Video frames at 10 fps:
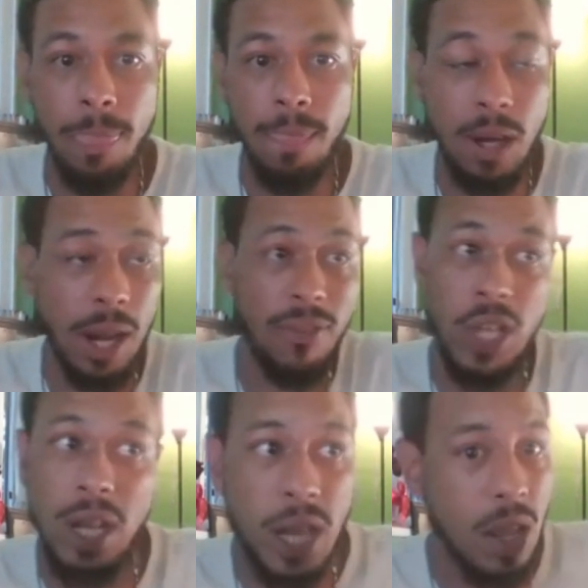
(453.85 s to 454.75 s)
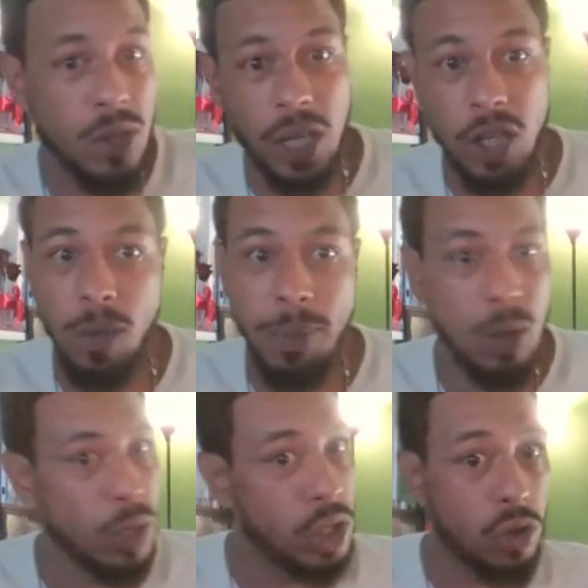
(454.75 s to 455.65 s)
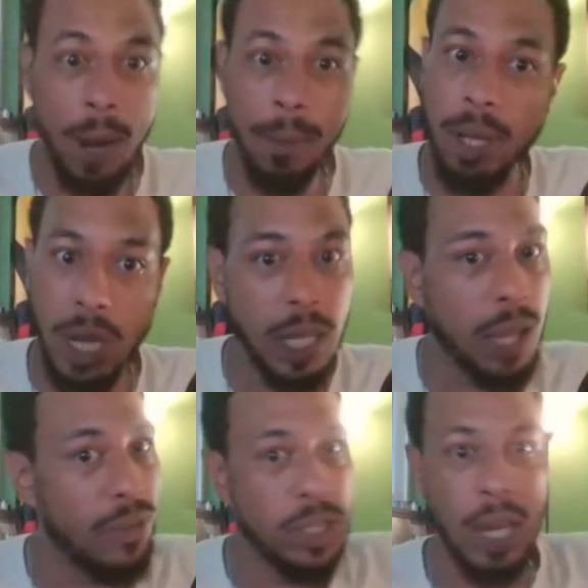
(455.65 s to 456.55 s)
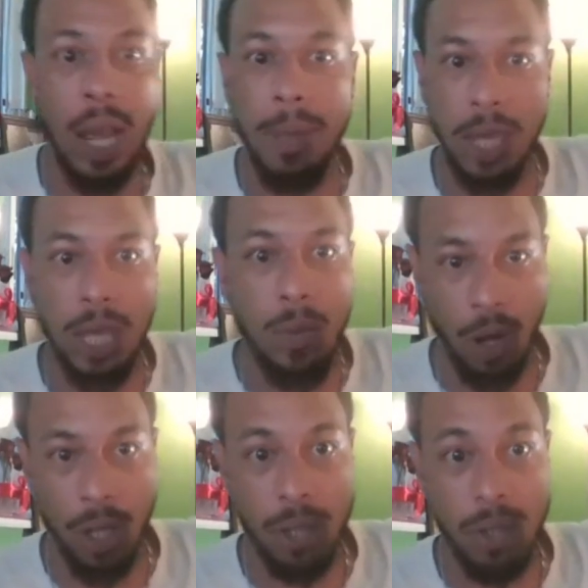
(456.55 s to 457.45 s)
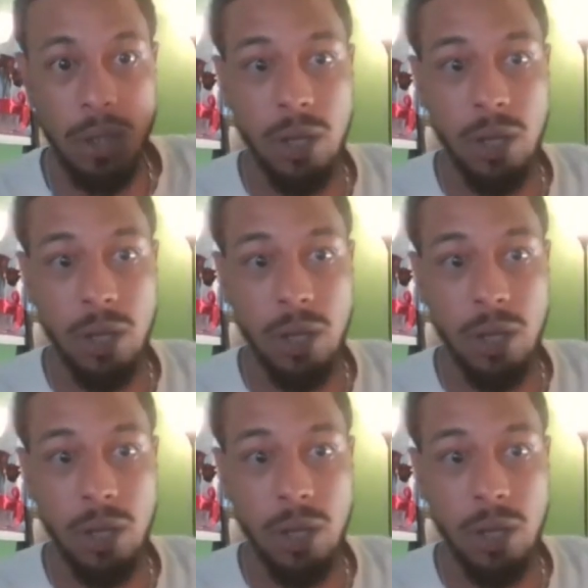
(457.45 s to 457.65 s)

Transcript: you're going to have Jaden Daniels at QB who can scramble at any given time that he wants.